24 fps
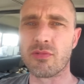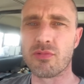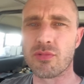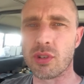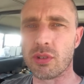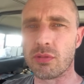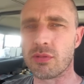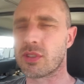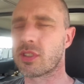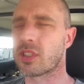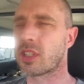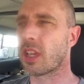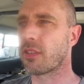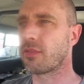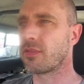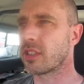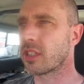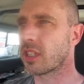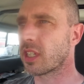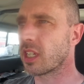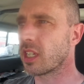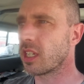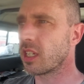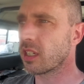Route
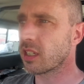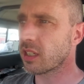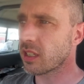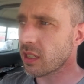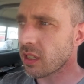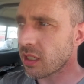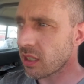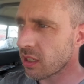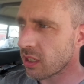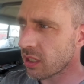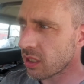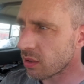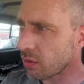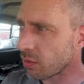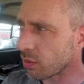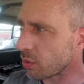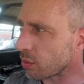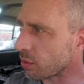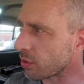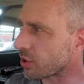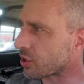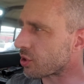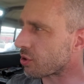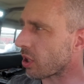70,
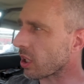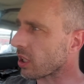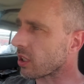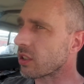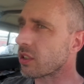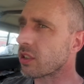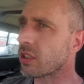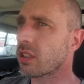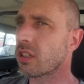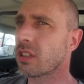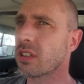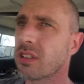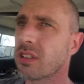all the truckers.